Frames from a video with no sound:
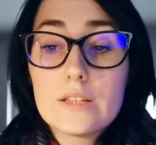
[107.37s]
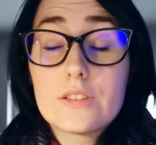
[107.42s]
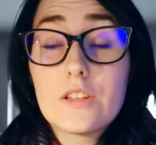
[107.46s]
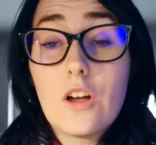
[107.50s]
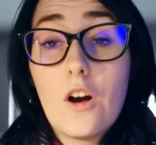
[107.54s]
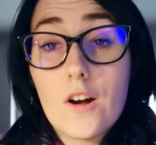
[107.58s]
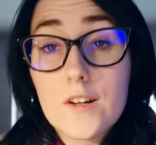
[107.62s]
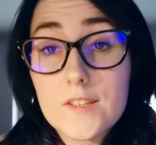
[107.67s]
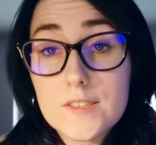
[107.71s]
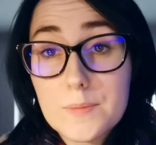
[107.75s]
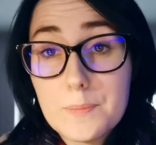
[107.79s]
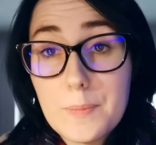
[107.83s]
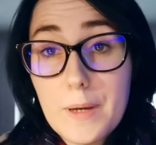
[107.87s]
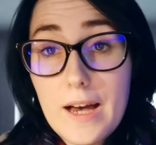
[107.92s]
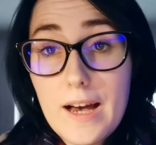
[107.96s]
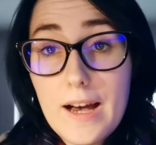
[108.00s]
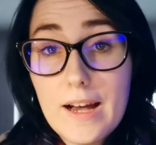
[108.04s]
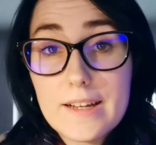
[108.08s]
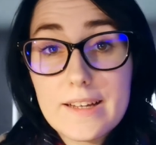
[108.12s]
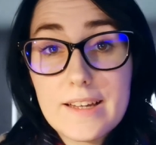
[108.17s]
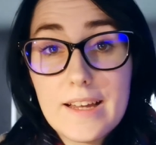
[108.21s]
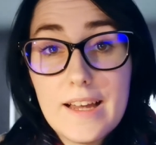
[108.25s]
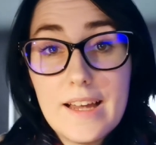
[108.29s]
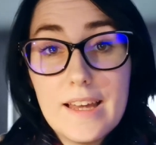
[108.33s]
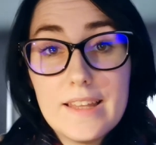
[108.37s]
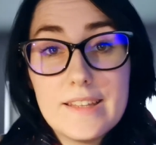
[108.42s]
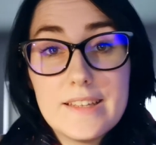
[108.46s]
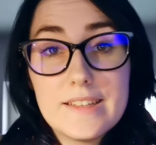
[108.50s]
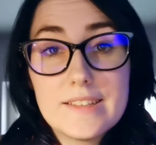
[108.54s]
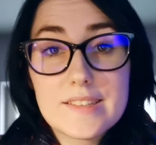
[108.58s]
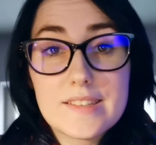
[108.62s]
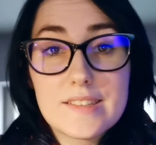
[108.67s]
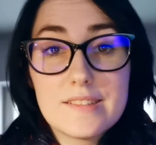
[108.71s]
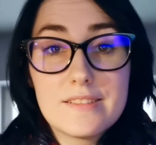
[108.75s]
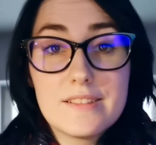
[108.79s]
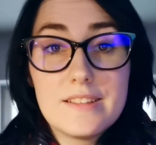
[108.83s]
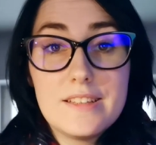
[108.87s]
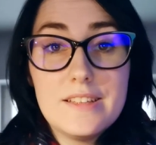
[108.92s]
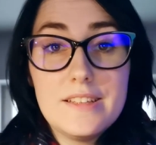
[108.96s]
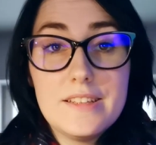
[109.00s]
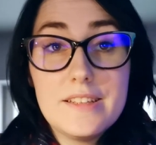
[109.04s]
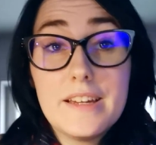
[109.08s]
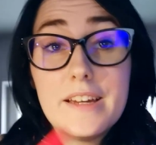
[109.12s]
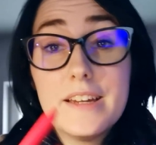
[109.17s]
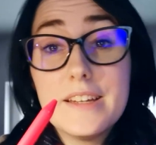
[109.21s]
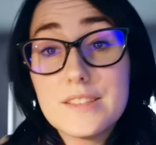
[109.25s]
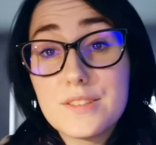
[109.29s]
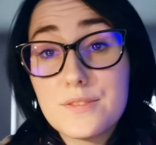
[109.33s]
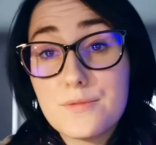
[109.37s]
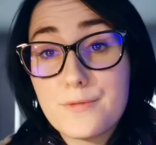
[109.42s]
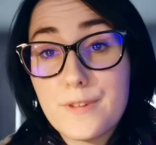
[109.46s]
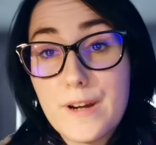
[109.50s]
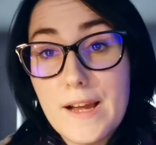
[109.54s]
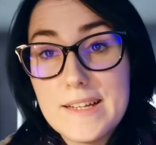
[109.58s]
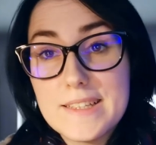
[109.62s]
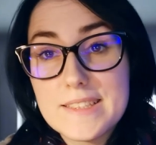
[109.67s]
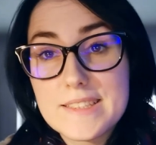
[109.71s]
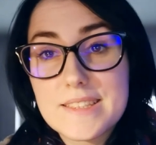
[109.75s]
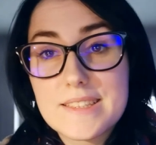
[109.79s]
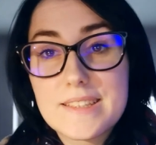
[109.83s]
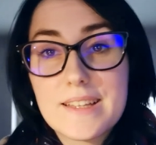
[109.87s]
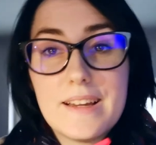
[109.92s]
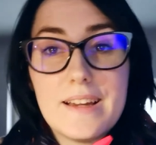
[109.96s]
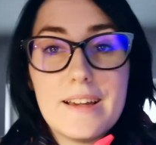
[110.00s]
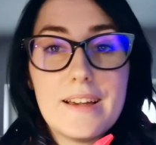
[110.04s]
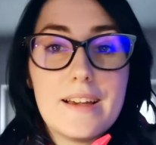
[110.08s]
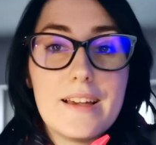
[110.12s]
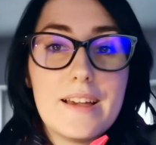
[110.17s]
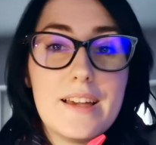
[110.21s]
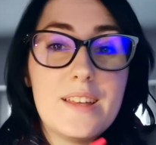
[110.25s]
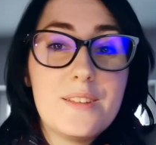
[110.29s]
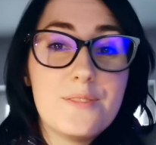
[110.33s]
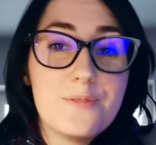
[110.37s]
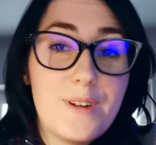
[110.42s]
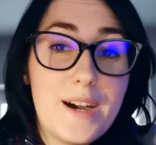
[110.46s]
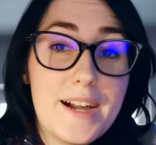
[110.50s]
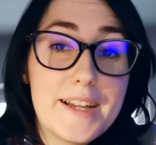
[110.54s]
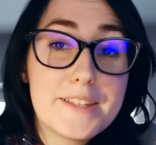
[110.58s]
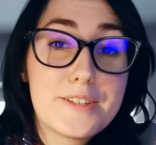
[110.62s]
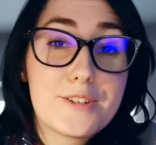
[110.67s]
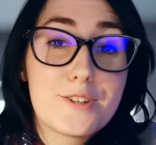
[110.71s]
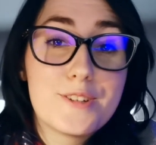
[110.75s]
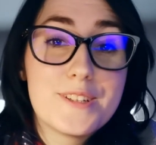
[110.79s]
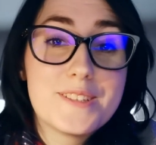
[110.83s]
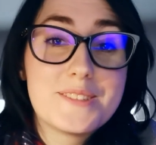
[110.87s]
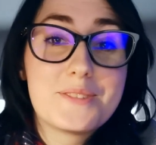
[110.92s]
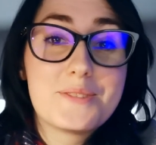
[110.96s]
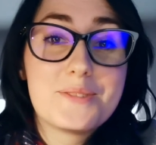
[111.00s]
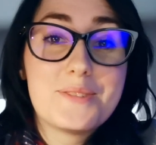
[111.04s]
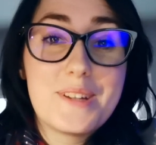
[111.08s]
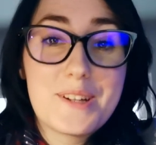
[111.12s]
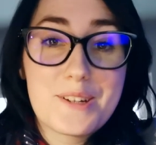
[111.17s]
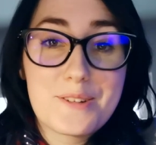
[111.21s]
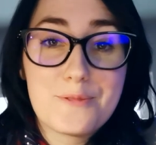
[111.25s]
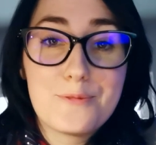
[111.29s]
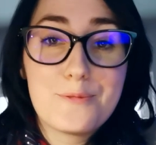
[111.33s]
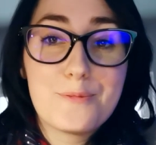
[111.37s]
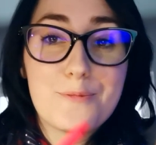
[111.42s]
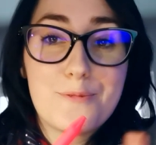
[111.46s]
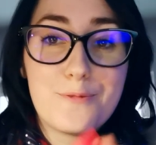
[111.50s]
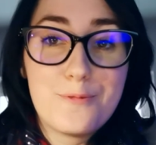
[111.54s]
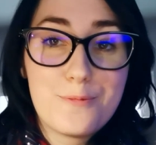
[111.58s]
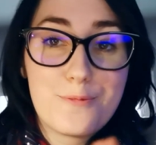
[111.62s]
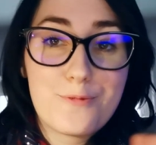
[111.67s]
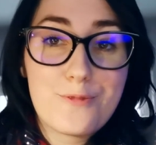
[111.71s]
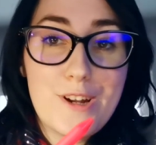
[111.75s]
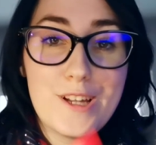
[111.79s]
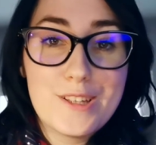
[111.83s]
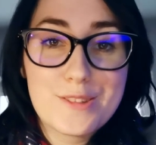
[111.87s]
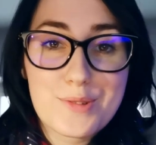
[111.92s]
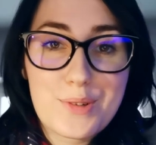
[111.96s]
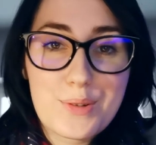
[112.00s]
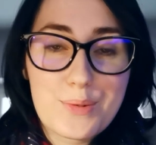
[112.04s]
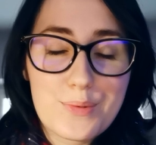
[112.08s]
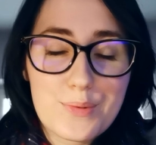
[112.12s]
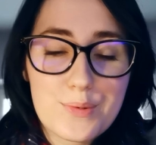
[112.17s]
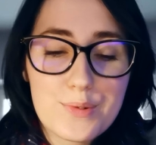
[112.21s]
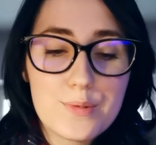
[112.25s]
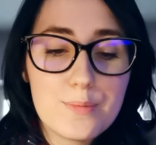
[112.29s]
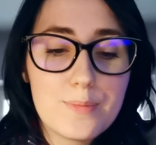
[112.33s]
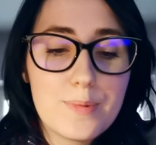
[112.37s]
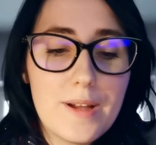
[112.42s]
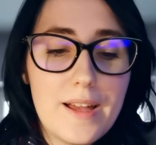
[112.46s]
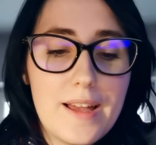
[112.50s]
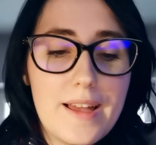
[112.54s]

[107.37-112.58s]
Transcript: talks back, and instantly his friends invite her into their friend group.